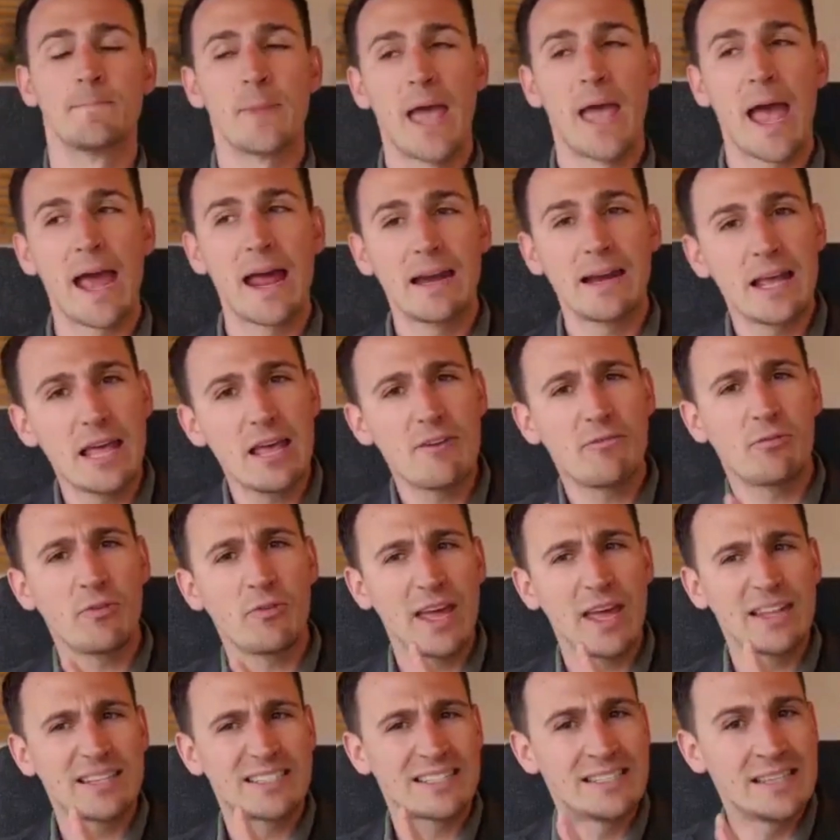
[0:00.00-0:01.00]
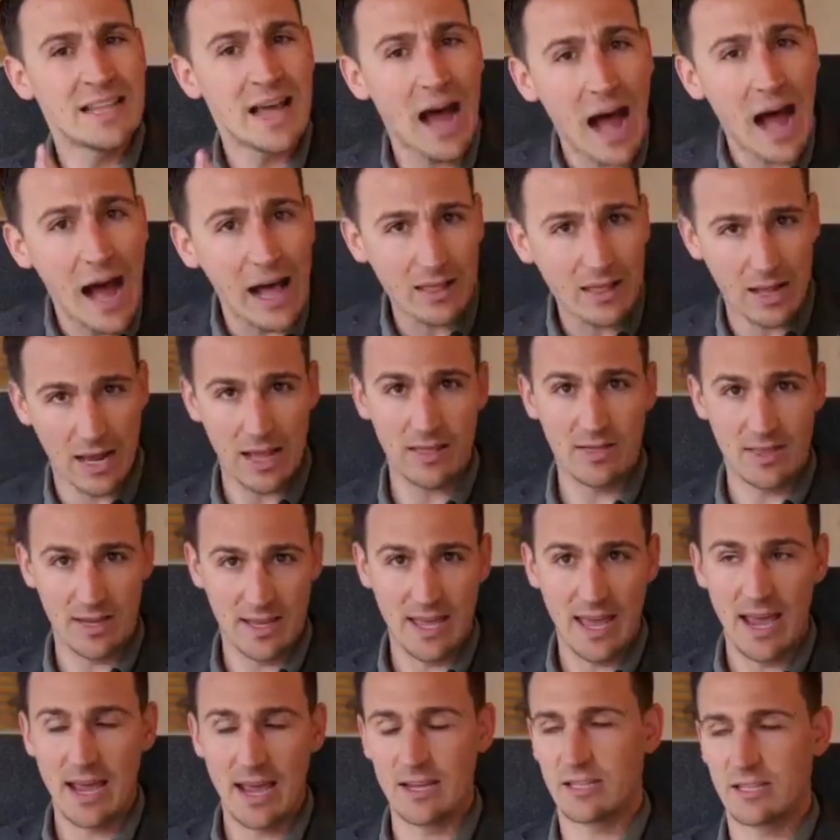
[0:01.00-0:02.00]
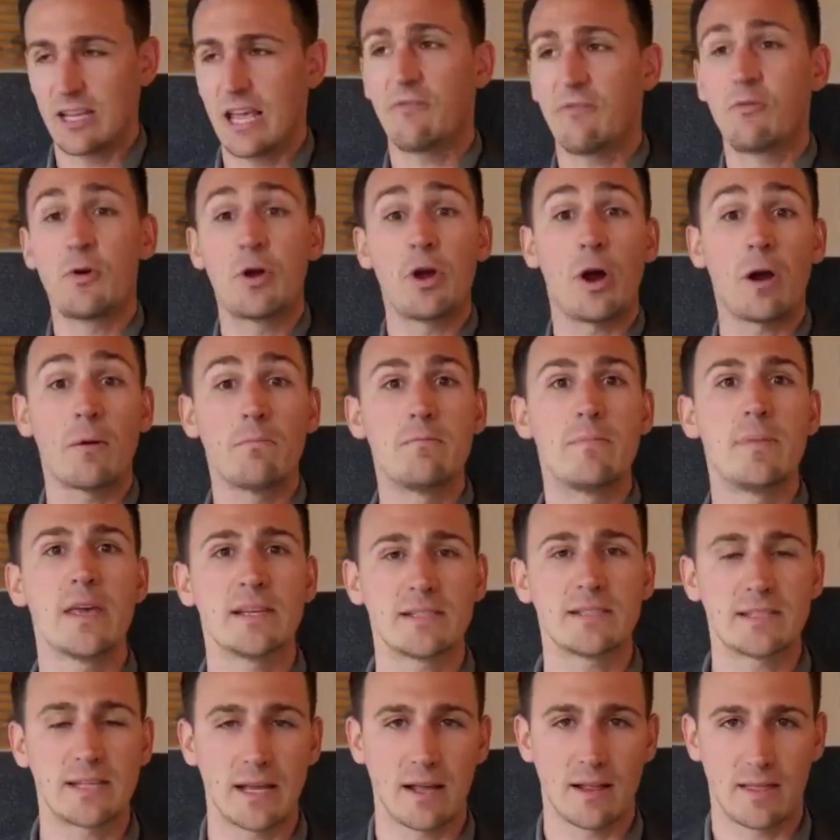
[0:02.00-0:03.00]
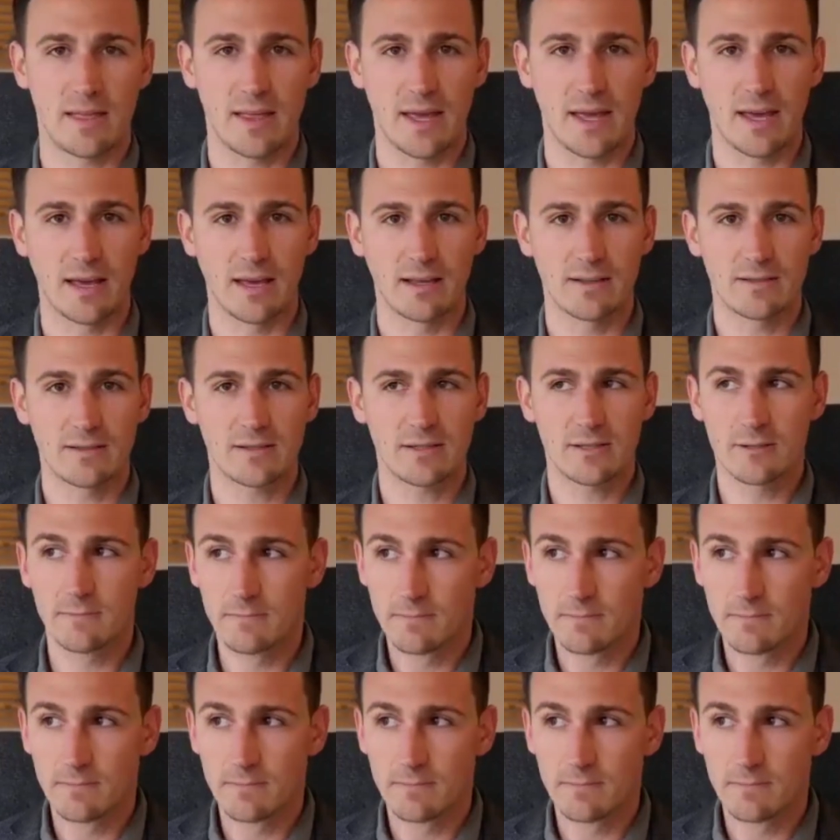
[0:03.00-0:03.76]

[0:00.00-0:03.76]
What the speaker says: And if it's not the case, if we are missing things,